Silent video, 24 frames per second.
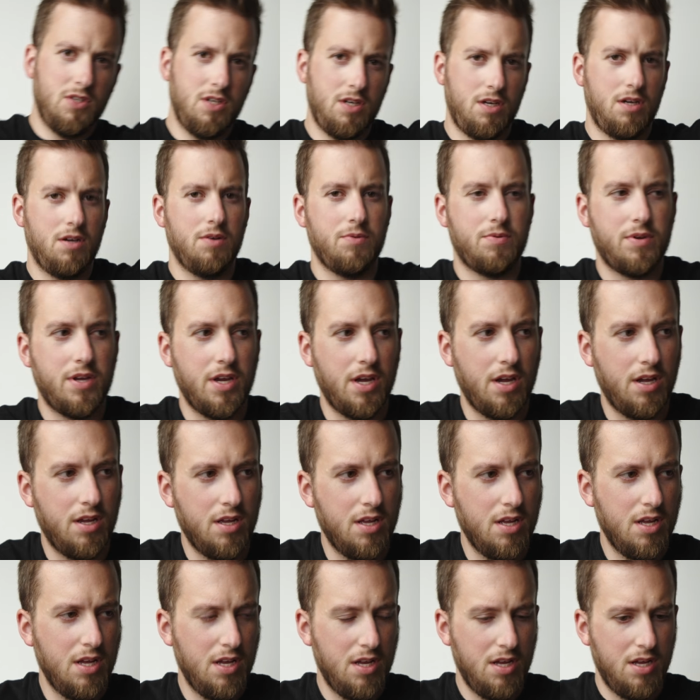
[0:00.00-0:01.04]
Ah, okay. I
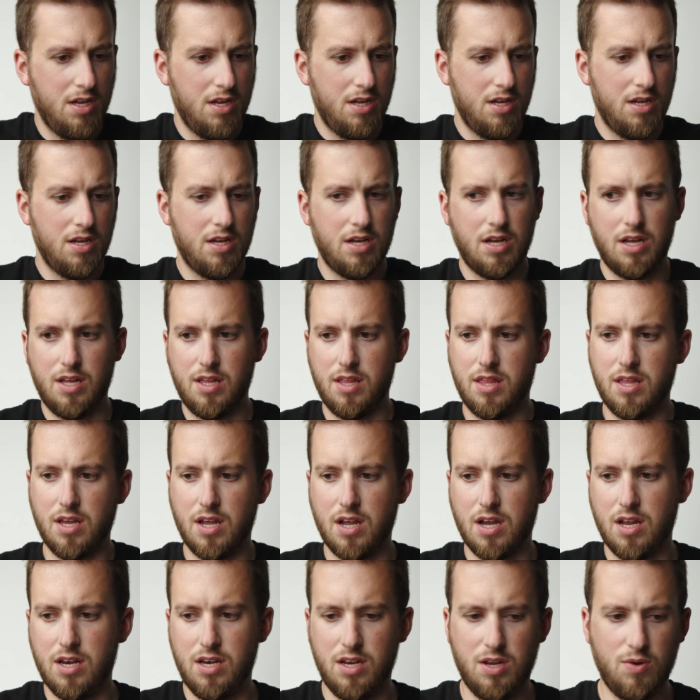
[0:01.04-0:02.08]

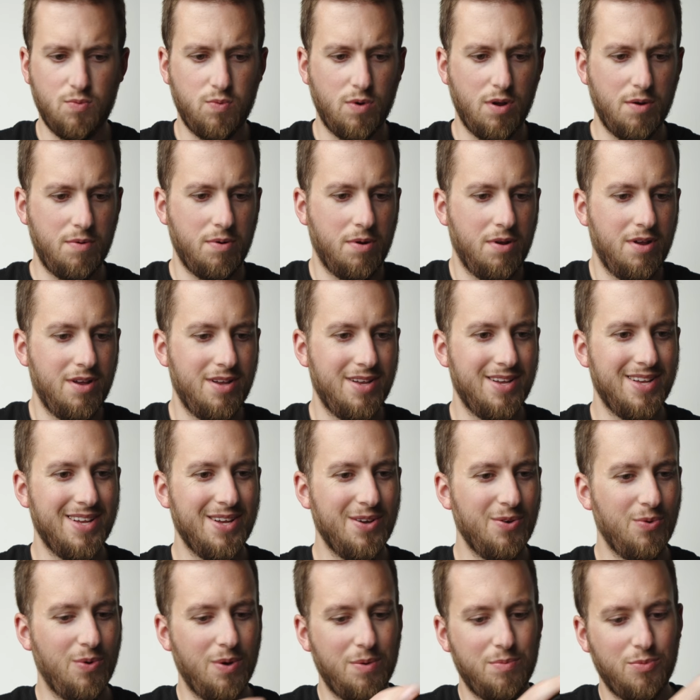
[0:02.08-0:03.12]
think I need one,
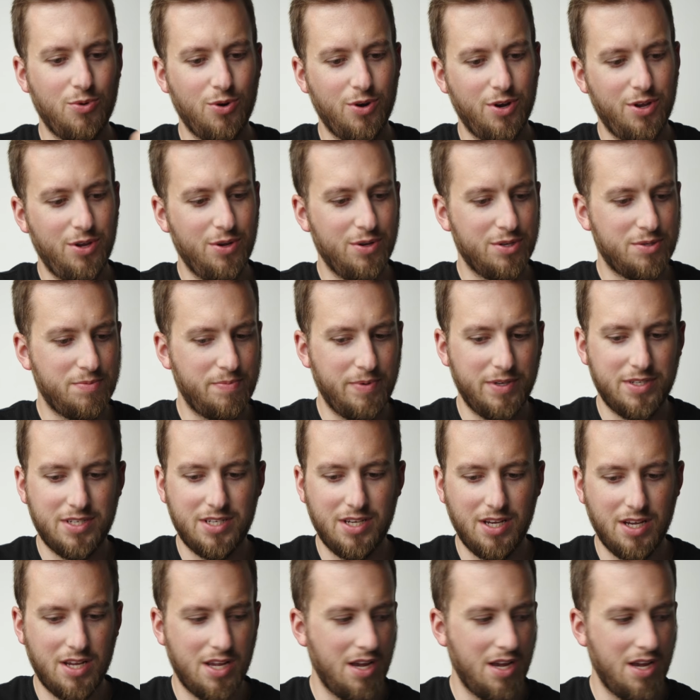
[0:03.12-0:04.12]
one more USB-C